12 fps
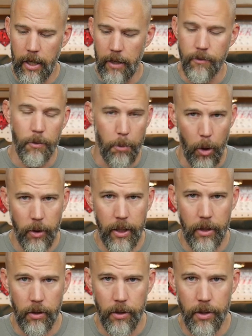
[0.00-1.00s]
If the bolt
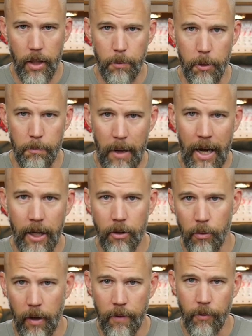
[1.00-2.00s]
handle is up and back,
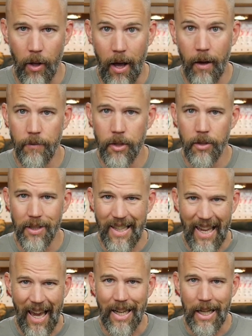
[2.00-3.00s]
the rifle obviously
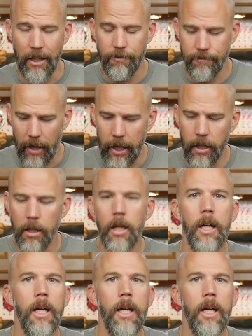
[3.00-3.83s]
cannot fire.